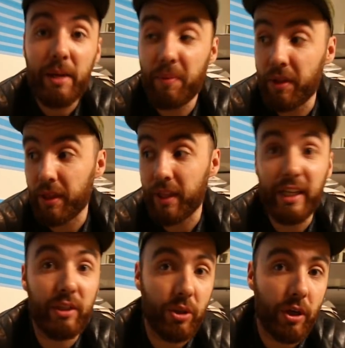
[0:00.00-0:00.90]
but
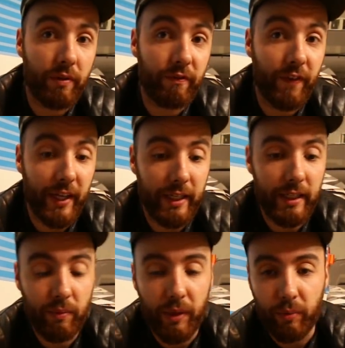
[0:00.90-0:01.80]
they do not fit
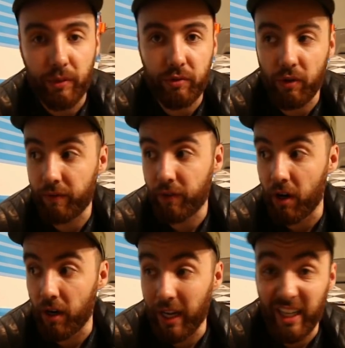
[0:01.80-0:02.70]
the rear wheel drive
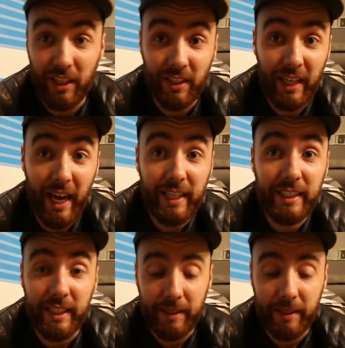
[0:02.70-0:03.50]
car like the Honda Acty.